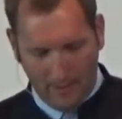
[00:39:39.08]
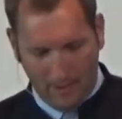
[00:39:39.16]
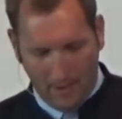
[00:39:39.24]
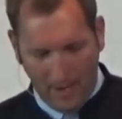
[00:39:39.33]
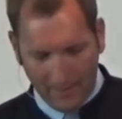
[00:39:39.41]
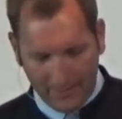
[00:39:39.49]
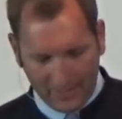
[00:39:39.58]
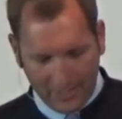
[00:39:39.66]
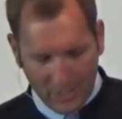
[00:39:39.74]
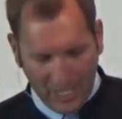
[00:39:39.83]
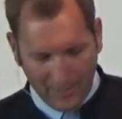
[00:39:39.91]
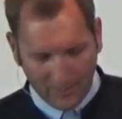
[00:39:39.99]
Obviously,
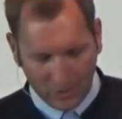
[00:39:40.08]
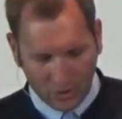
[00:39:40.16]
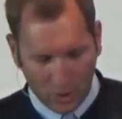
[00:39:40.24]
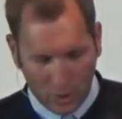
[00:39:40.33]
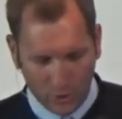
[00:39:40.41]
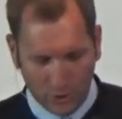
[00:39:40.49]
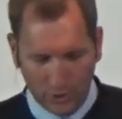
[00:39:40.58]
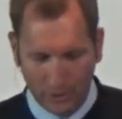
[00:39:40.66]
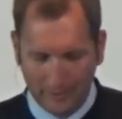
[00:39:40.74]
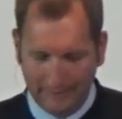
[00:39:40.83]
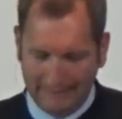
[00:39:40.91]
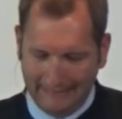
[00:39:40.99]
James's
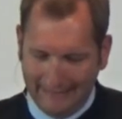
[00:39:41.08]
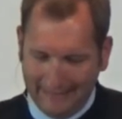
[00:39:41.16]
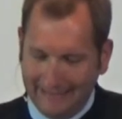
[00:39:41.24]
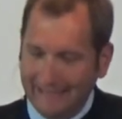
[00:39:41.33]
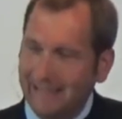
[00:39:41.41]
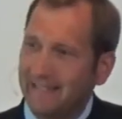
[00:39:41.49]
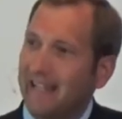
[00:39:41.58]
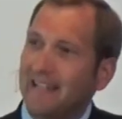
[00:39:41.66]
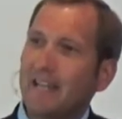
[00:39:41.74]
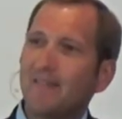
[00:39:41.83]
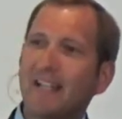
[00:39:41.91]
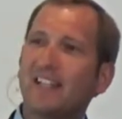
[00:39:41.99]
culture didn't
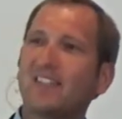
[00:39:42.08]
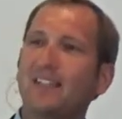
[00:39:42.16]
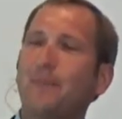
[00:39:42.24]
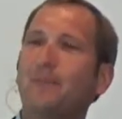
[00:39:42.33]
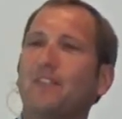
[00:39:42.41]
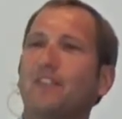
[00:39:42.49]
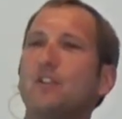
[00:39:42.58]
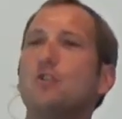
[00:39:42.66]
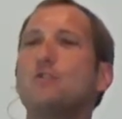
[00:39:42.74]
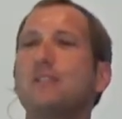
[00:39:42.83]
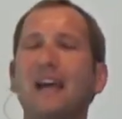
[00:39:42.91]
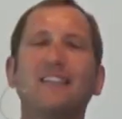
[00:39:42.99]
even accept the New
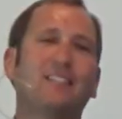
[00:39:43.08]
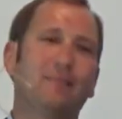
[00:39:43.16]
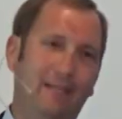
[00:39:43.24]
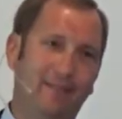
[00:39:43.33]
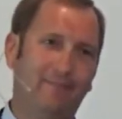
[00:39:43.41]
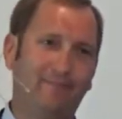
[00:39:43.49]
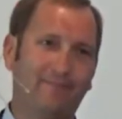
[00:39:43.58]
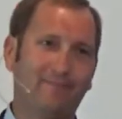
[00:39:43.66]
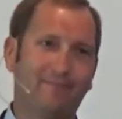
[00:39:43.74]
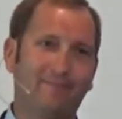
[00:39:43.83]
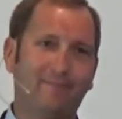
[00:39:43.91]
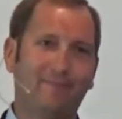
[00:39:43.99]
Testament,
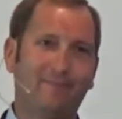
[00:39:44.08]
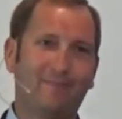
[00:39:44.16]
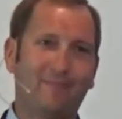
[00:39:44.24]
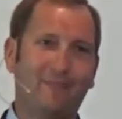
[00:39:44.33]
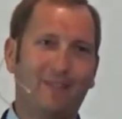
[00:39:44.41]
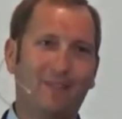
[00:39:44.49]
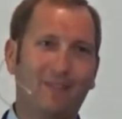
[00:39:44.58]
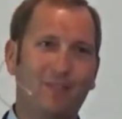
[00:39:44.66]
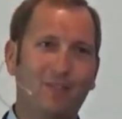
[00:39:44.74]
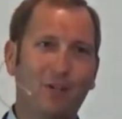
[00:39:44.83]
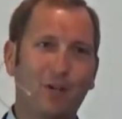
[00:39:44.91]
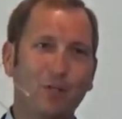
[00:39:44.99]

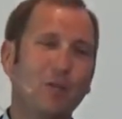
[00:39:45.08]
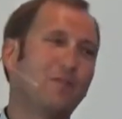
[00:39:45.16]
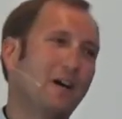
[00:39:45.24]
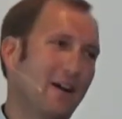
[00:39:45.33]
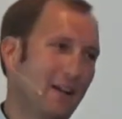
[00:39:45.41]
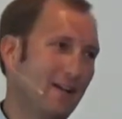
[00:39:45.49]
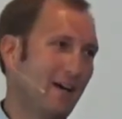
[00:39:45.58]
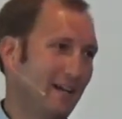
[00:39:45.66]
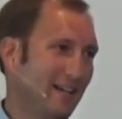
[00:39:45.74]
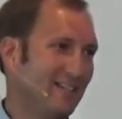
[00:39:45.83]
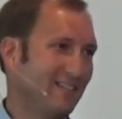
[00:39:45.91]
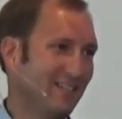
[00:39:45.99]
so you've got it a lot
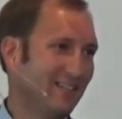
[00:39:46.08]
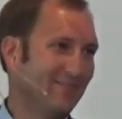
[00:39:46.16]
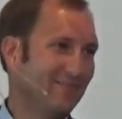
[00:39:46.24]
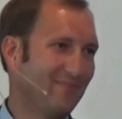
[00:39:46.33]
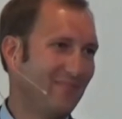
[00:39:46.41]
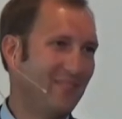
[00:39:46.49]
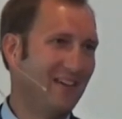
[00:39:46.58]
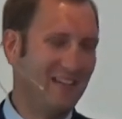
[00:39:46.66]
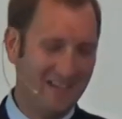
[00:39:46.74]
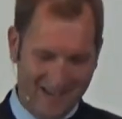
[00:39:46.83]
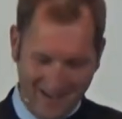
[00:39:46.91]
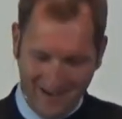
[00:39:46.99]
easier than
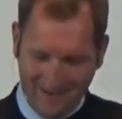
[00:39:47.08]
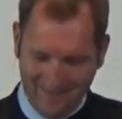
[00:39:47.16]
he did.